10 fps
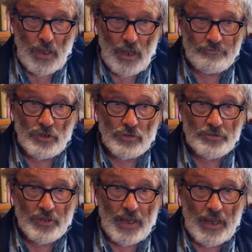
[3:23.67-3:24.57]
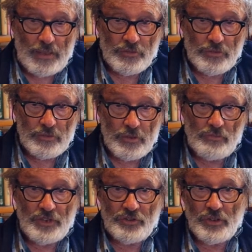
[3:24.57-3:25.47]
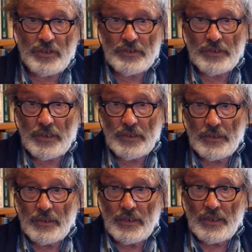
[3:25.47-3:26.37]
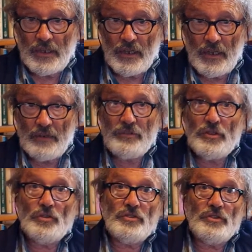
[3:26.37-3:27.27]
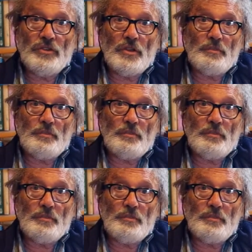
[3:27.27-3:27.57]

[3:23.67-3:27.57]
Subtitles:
I've looked at the resin, I've looked at the